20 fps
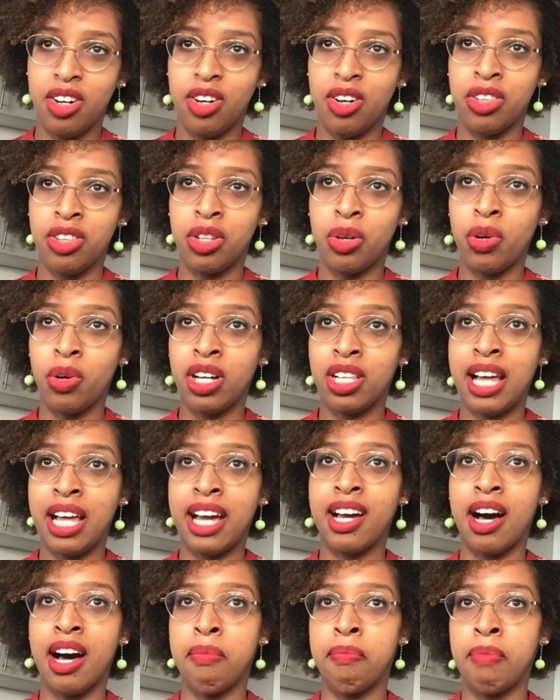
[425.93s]
on the world.
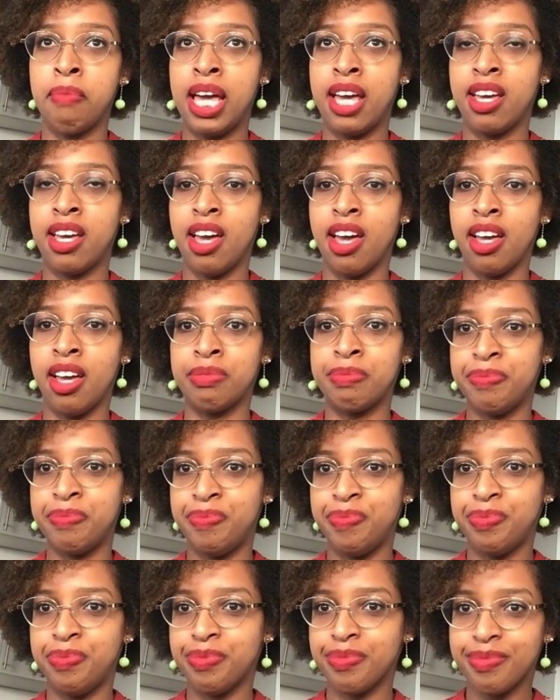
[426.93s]
Like I'm making
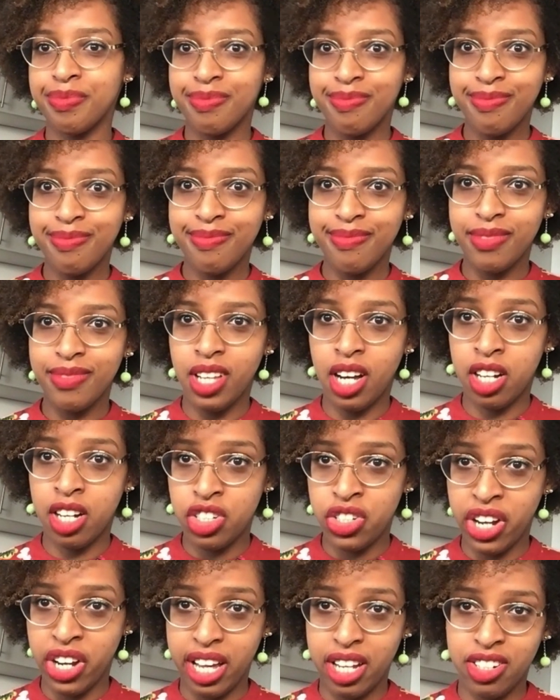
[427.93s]
a
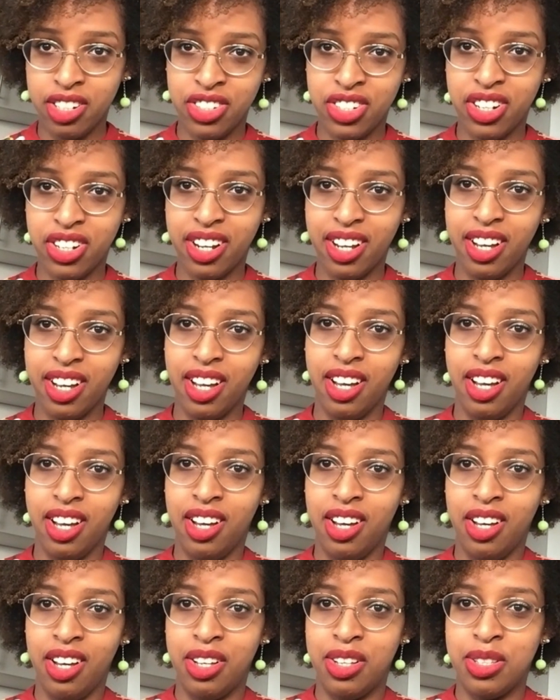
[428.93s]
change.
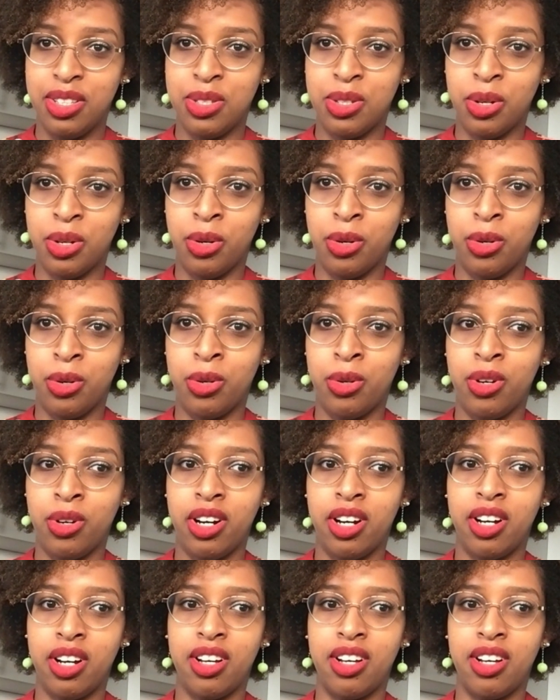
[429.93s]
So